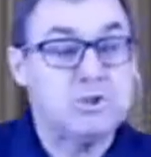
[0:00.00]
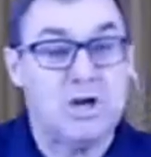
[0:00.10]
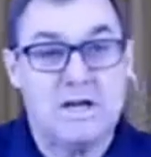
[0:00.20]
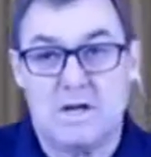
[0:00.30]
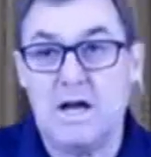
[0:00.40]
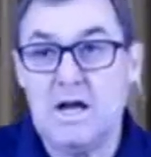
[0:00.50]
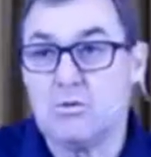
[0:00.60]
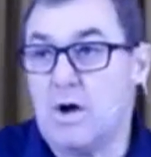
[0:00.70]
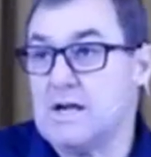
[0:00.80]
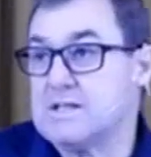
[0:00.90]
Isaiah
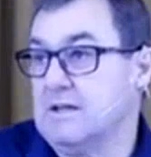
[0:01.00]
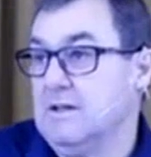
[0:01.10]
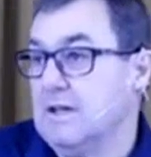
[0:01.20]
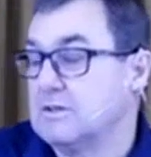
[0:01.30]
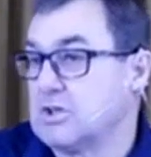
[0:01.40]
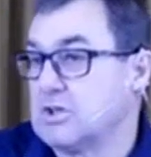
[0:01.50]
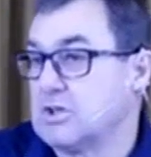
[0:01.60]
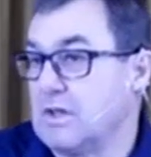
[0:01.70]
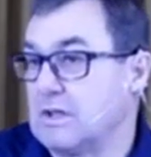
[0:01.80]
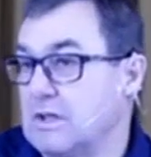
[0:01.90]
writing, so that
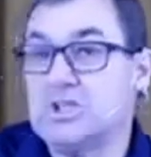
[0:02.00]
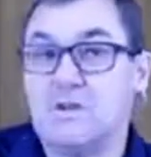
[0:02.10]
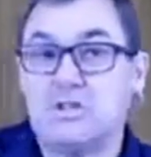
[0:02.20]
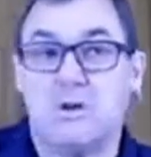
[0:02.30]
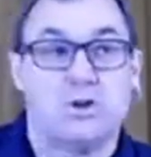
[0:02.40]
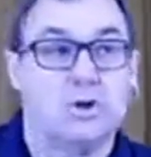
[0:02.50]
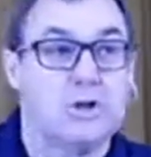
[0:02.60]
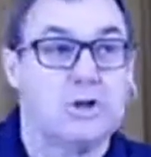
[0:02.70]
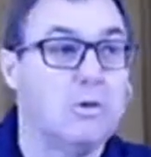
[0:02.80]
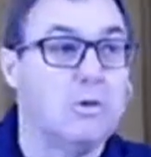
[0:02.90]
the nation of Israel could
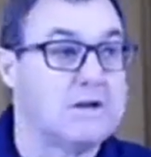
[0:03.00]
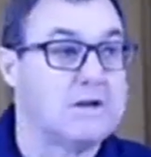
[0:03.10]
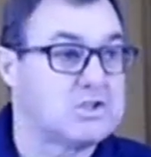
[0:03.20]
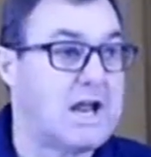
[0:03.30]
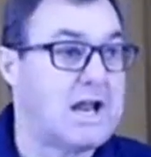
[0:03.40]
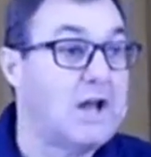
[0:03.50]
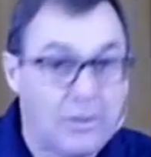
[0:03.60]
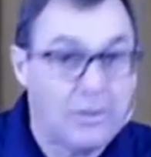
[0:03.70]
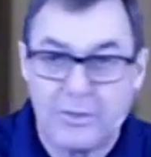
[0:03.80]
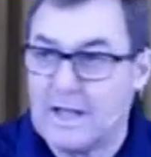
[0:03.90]
know and understand
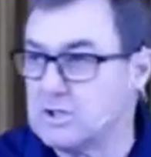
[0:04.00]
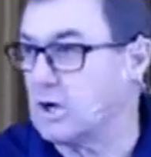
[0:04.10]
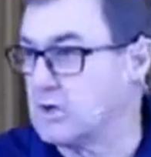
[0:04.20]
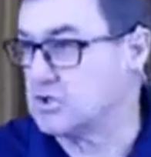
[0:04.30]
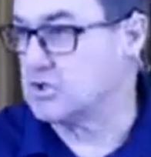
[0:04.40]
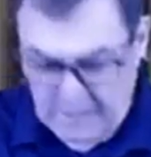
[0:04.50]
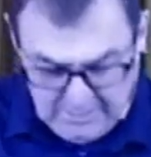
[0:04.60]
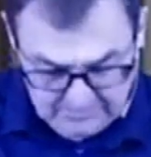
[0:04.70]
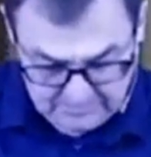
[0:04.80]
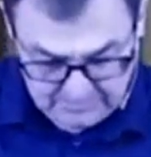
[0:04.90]
they had gone
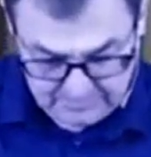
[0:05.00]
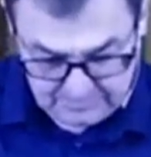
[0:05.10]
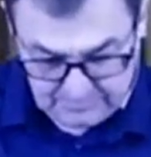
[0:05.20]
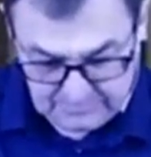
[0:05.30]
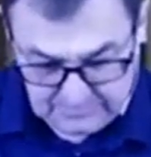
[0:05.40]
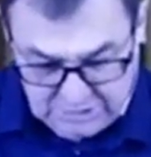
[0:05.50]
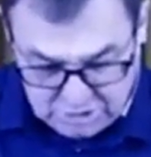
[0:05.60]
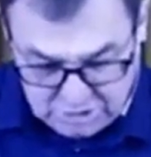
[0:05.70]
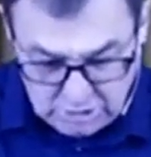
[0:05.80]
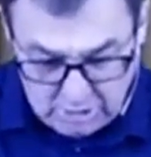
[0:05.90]
astray
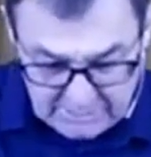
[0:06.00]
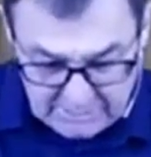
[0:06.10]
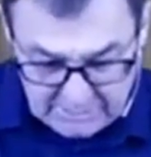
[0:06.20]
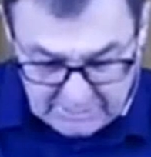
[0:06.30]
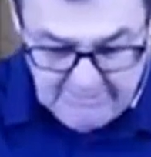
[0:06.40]
historically.